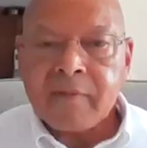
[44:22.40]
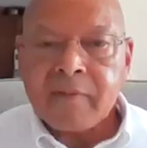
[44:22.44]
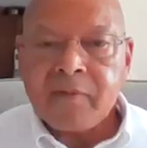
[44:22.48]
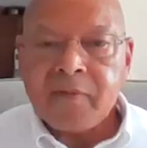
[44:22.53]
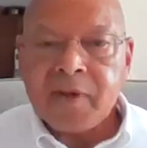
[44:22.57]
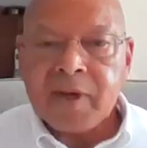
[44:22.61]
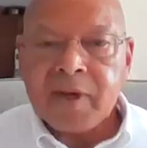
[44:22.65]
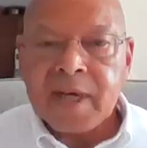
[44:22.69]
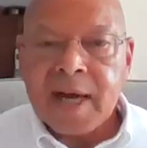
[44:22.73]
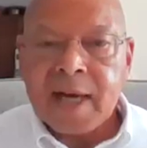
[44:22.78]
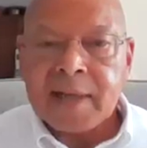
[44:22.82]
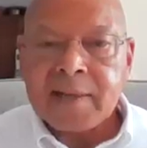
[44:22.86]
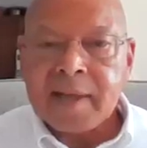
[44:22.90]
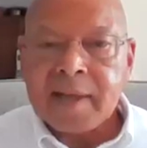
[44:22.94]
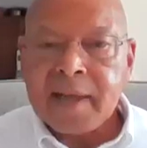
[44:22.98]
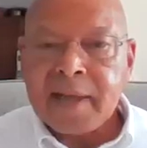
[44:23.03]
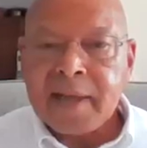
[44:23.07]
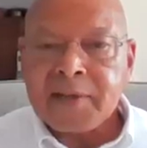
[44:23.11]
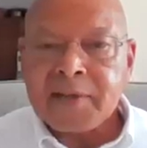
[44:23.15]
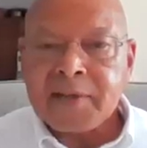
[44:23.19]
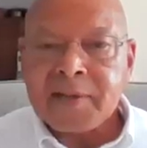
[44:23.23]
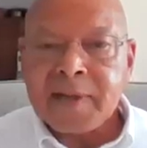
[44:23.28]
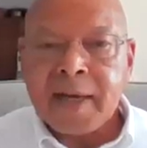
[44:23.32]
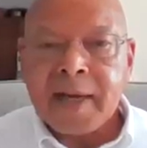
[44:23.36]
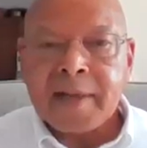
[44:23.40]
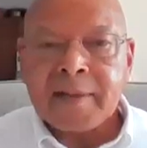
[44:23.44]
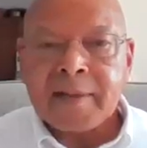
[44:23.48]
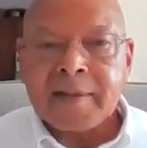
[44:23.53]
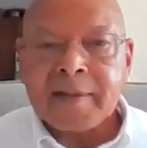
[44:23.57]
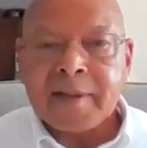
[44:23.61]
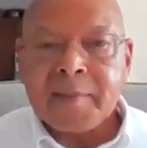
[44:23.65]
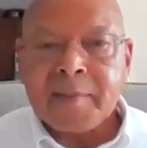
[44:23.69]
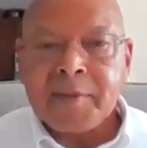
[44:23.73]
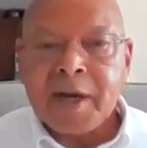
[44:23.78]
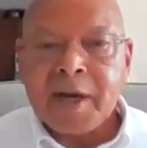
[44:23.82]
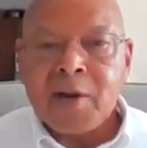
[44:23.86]
forgot last night,
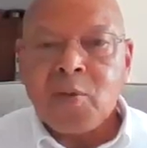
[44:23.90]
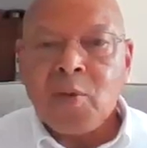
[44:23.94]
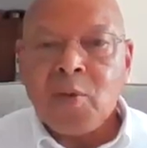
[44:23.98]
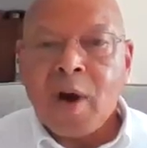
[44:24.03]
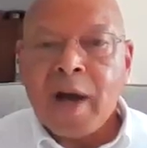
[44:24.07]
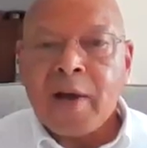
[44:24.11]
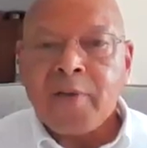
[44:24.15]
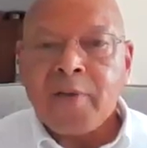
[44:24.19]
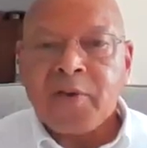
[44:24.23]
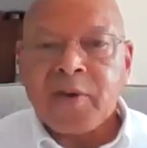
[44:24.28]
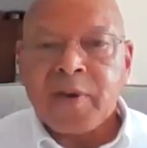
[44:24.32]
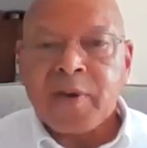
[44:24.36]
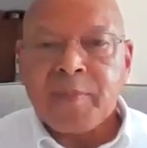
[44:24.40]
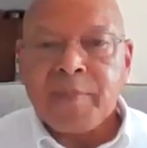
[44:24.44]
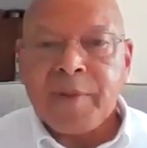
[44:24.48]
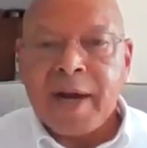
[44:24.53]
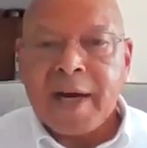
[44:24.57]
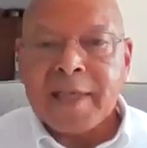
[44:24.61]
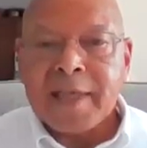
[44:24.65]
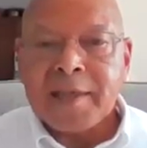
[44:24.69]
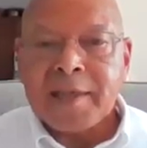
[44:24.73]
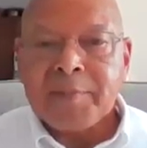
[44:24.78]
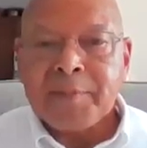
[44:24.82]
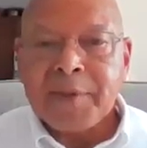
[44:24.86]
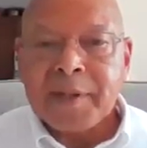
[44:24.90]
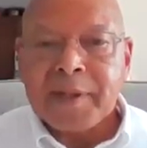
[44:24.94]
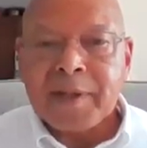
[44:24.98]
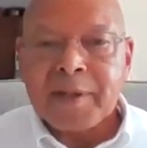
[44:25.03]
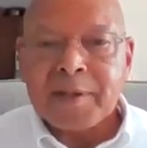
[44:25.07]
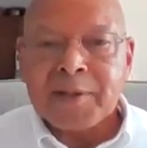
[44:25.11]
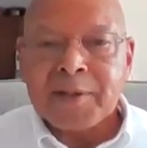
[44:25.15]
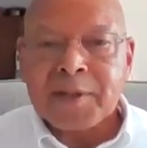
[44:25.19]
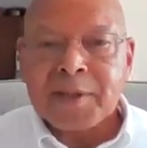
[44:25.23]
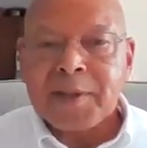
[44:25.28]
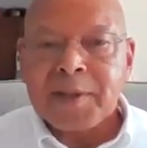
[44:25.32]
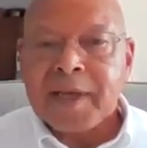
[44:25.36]
my wife reminded me
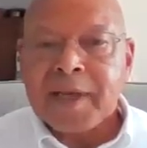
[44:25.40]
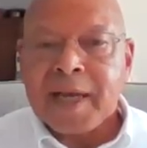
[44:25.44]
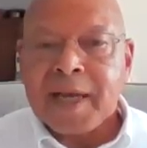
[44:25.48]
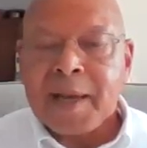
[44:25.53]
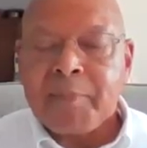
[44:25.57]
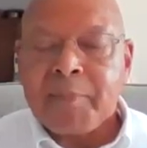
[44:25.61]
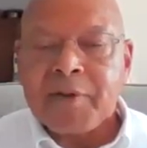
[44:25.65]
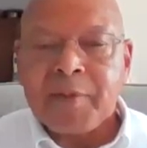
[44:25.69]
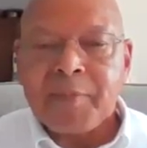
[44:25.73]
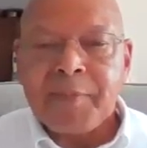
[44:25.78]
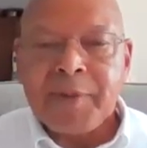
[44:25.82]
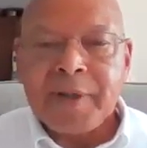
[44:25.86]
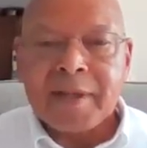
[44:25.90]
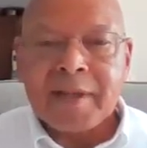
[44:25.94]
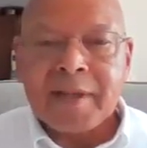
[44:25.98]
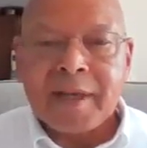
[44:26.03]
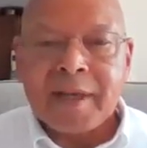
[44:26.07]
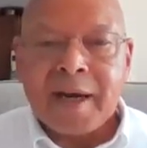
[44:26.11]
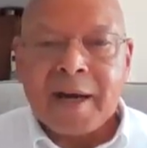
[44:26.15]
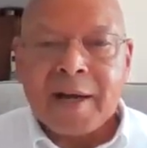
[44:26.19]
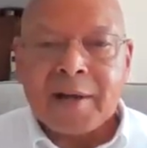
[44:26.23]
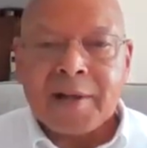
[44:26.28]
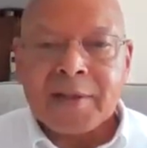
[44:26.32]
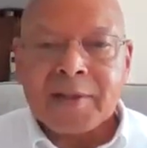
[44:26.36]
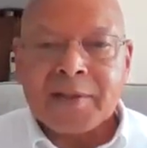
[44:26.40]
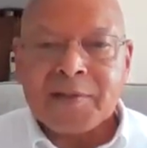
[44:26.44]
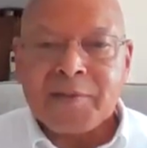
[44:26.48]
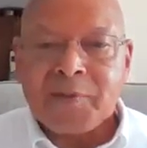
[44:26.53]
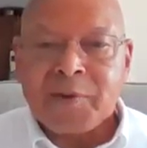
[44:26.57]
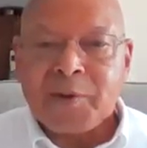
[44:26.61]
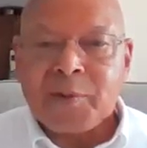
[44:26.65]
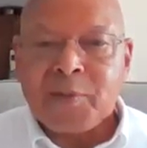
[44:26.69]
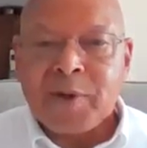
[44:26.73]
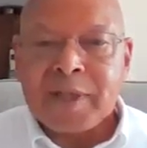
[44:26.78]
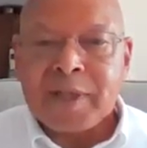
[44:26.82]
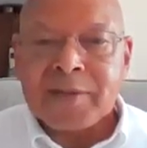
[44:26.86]
because she happened to be in the audience
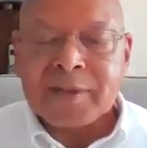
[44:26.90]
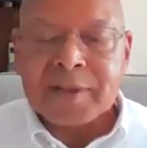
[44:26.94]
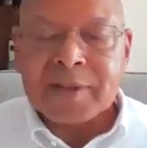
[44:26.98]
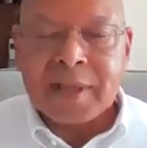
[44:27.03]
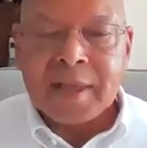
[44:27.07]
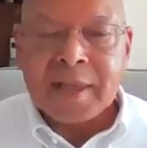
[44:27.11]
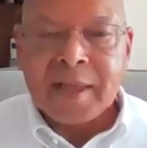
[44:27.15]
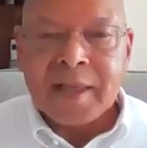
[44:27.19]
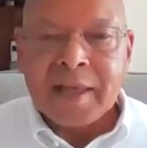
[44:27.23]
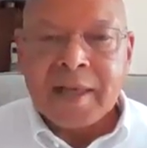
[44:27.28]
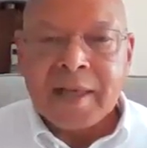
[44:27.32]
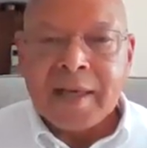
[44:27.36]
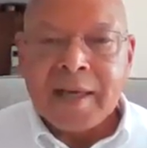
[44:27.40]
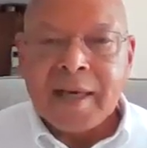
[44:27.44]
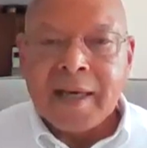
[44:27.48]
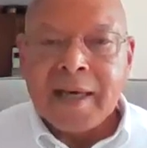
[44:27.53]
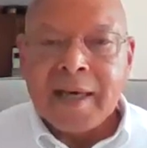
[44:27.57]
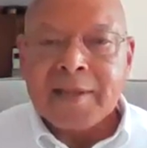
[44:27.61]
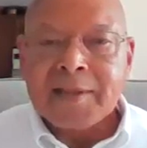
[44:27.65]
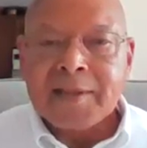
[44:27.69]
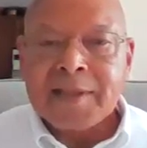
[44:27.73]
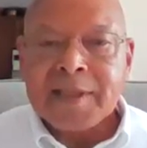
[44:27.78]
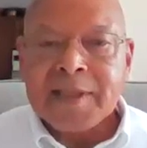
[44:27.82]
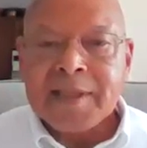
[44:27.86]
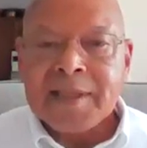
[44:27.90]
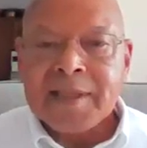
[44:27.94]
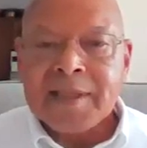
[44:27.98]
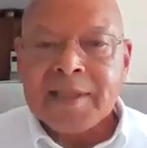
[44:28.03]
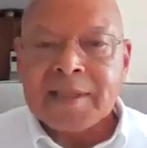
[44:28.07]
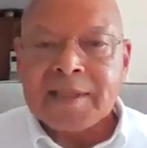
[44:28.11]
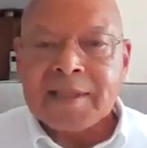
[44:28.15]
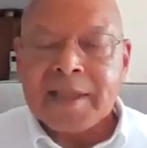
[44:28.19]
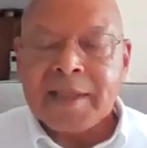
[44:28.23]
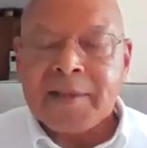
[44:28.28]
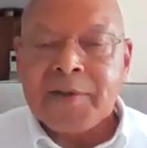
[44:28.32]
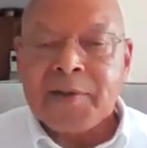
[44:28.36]
for once, and she
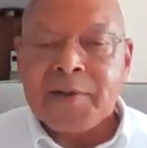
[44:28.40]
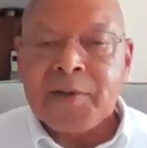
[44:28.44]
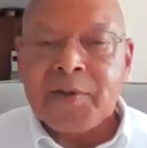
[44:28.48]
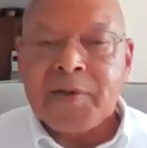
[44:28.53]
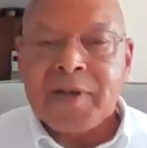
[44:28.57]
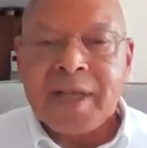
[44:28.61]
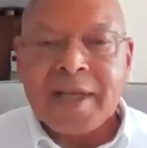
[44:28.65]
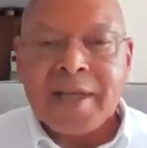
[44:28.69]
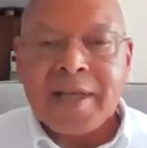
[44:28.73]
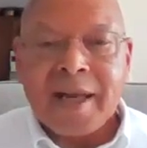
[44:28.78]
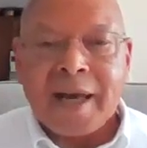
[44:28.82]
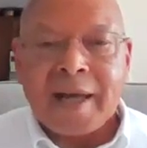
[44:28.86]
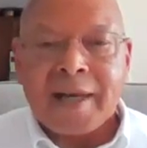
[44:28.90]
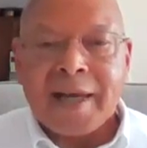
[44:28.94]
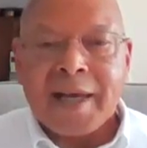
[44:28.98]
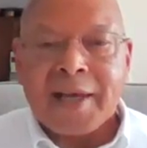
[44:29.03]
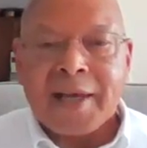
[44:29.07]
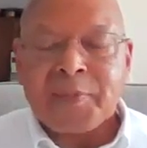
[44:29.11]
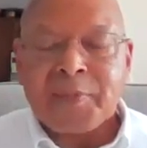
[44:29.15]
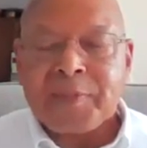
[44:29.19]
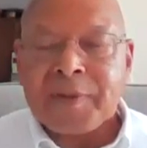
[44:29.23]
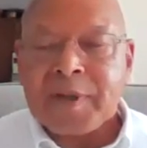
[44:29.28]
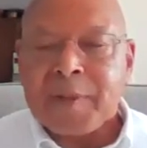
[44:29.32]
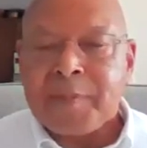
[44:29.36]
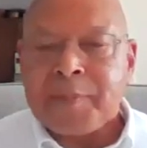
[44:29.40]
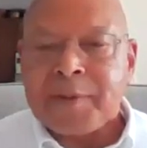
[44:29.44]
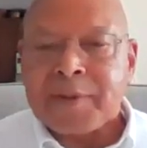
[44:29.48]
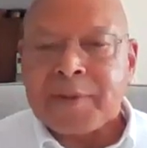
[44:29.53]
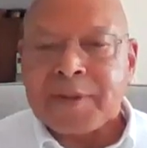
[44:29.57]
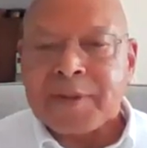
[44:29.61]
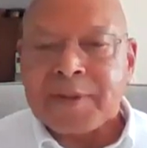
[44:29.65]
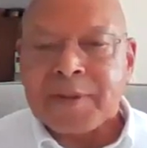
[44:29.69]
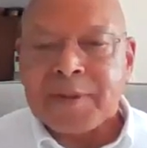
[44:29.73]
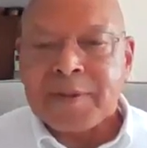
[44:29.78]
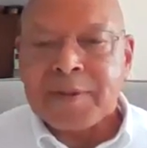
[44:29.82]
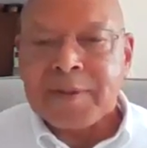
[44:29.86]
said you did not ask people
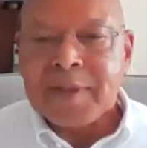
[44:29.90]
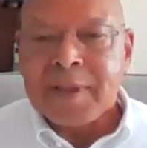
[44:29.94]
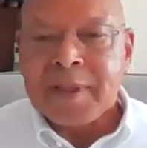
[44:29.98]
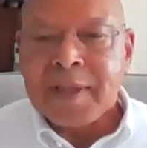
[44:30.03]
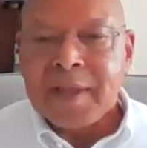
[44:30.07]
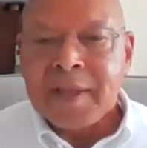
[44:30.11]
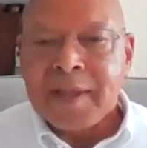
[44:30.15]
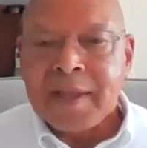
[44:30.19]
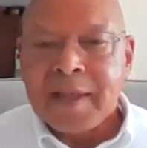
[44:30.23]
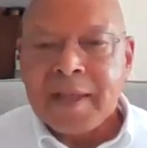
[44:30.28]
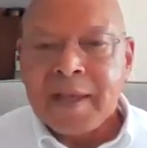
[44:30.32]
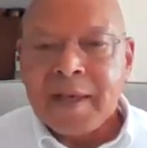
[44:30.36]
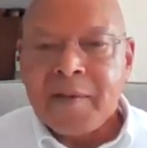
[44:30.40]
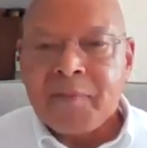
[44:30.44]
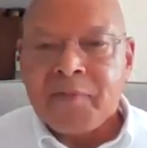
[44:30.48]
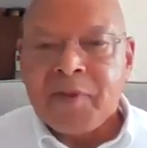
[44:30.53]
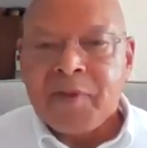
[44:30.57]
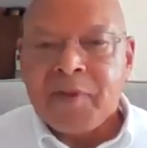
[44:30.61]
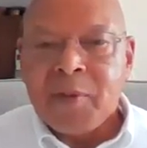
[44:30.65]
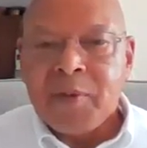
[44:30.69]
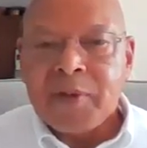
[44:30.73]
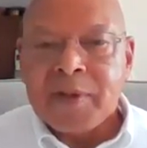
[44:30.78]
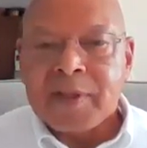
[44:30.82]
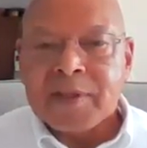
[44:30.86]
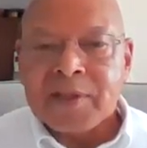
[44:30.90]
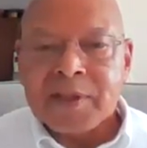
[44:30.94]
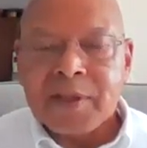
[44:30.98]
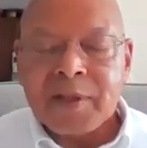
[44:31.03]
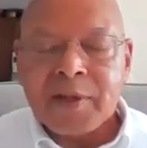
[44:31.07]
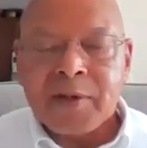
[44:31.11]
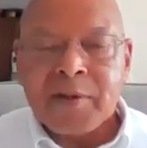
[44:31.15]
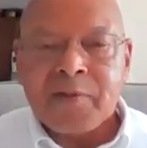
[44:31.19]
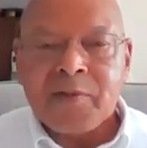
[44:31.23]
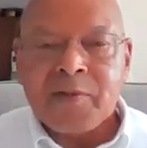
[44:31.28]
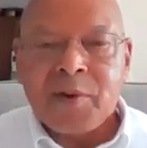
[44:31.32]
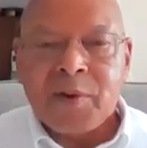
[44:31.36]
if they would
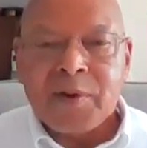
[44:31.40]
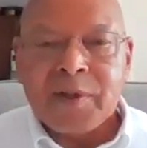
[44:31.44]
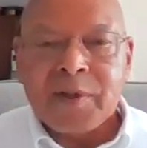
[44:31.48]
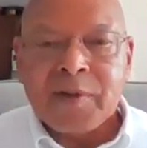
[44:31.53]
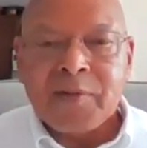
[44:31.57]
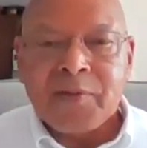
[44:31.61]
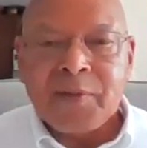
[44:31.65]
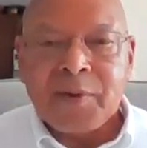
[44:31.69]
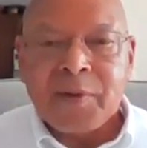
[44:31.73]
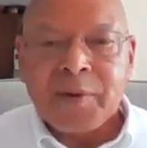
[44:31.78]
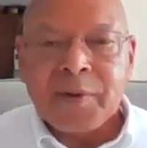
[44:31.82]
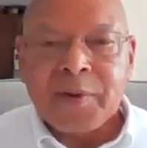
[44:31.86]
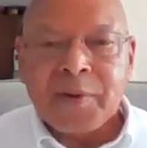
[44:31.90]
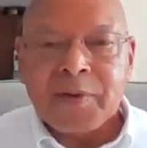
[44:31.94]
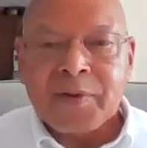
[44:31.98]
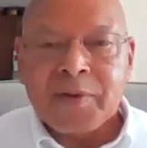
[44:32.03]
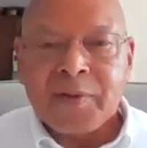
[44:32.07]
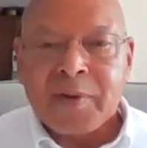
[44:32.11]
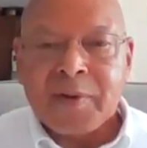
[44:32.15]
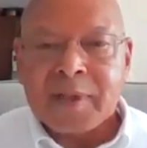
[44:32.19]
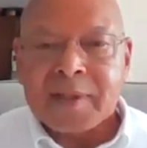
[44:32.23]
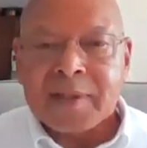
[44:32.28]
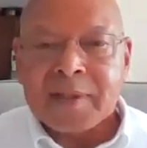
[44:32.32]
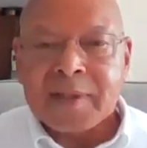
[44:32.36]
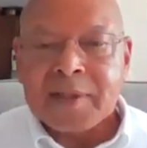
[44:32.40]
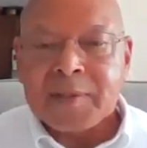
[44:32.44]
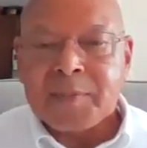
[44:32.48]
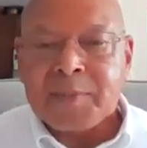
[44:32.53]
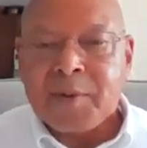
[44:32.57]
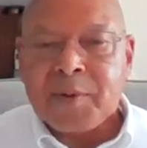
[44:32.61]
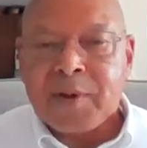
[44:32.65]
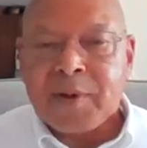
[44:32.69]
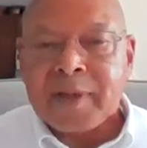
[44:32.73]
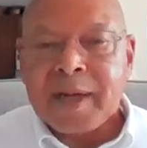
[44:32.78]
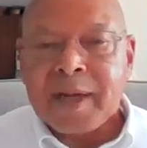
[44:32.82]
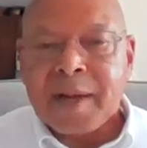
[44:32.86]
consider voting for you. So at this
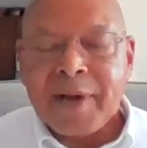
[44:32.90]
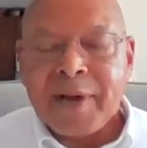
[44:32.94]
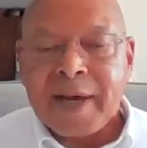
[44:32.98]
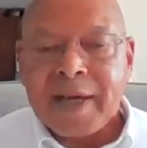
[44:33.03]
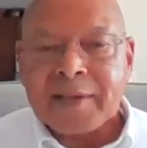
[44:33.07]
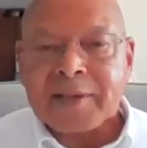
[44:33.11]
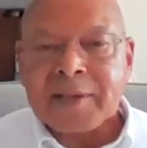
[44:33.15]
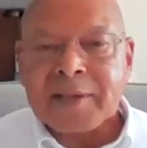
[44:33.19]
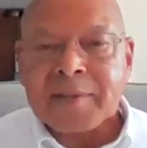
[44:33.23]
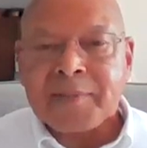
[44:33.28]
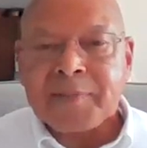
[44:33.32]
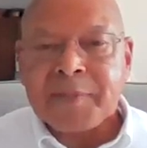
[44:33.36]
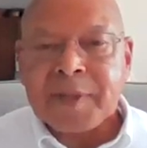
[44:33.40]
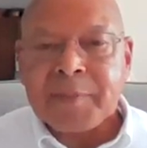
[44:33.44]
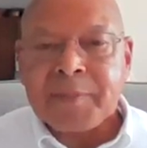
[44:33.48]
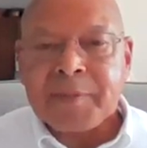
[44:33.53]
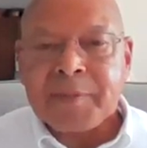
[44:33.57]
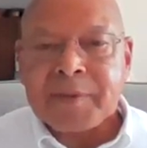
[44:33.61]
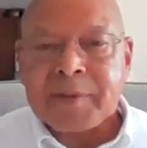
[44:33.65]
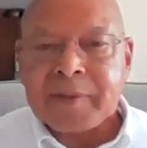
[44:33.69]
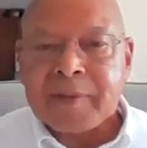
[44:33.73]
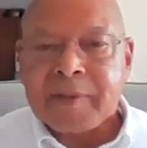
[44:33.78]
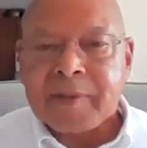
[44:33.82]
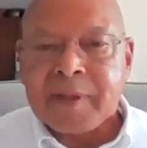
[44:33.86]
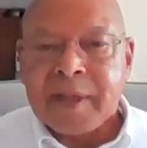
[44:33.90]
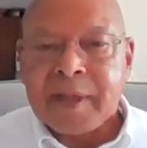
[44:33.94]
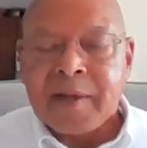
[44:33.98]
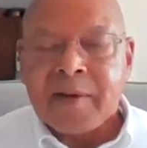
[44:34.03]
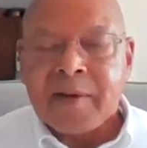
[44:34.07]
point, I'm asking people to